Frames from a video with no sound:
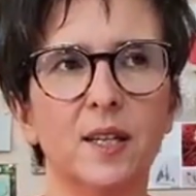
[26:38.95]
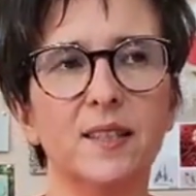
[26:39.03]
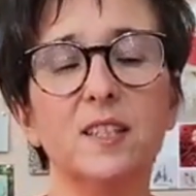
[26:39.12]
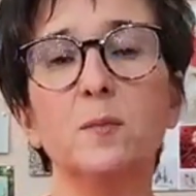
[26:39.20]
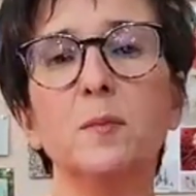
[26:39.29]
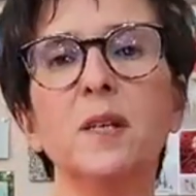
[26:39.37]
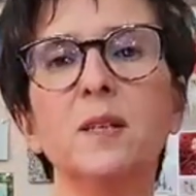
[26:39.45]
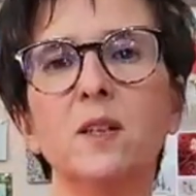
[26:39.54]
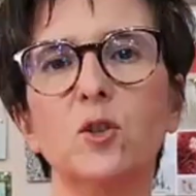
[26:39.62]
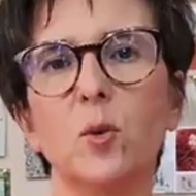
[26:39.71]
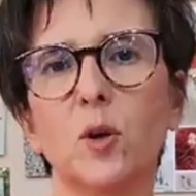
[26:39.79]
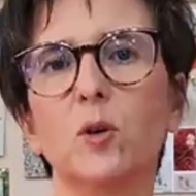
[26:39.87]
Doesn't mean
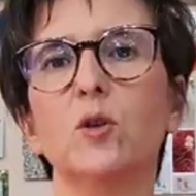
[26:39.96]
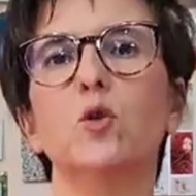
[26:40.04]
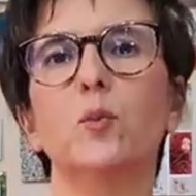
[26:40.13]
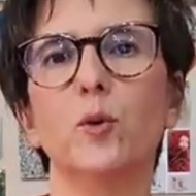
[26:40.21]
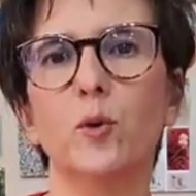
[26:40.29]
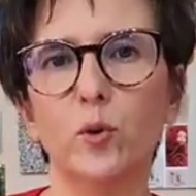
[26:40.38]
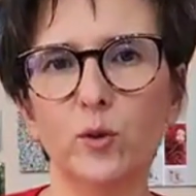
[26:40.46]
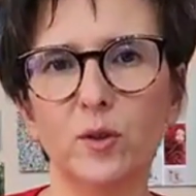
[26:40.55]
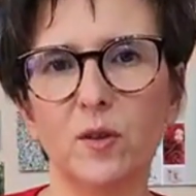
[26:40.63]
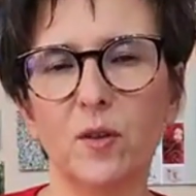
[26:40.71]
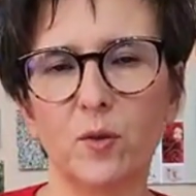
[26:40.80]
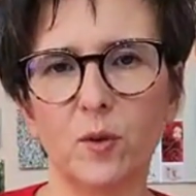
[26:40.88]
that you are going to
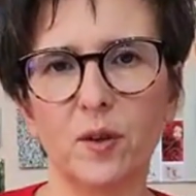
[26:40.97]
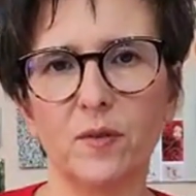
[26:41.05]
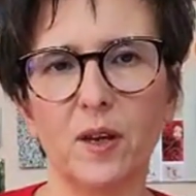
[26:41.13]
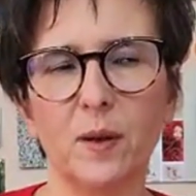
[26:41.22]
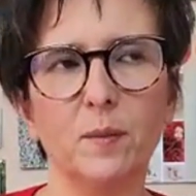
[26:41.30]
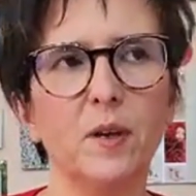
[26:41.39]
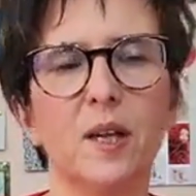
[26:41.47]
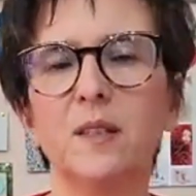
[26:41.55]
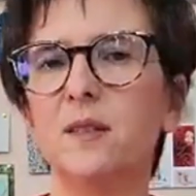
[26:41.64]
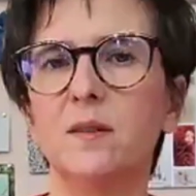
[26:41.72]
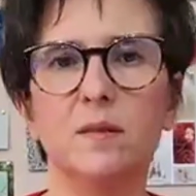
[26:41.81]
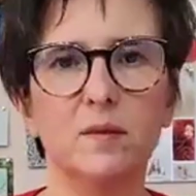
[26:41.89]
produce the 3 of them,
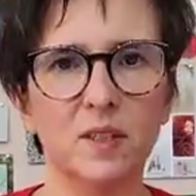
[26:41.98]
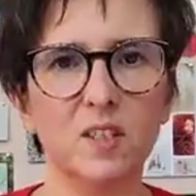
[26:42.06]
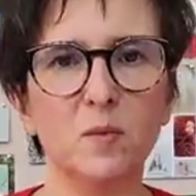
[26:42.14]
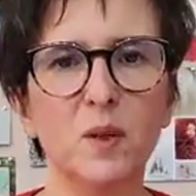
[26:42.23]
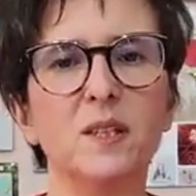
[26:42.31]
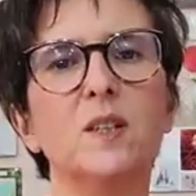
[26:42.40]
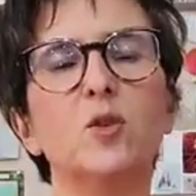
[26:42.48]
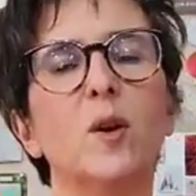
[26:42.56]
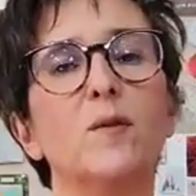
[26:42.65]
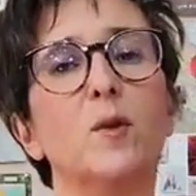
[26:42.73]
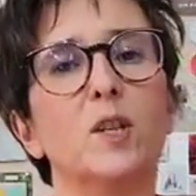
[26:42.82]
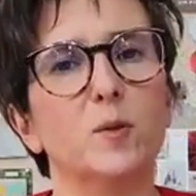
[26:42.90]
and doesn't mean that you
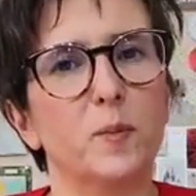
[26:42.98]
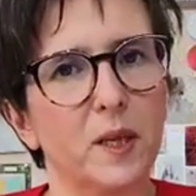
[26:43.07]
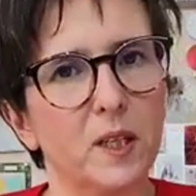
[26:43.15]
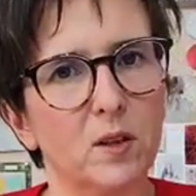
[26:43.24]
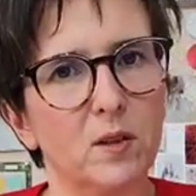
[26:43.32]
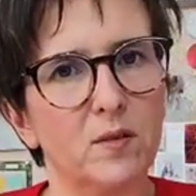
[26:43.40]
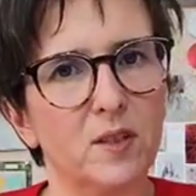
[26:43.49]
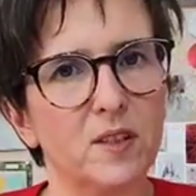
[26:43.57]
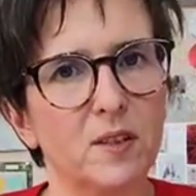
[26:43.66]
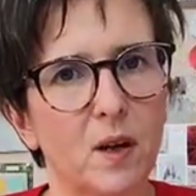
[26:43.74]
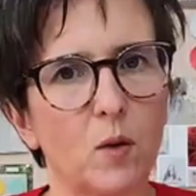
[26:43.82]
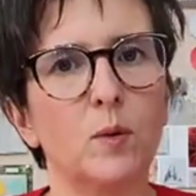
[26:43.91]
have to explain all of this
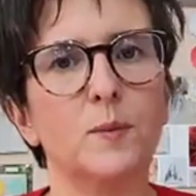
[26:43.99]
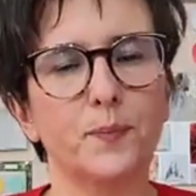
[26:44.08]
now.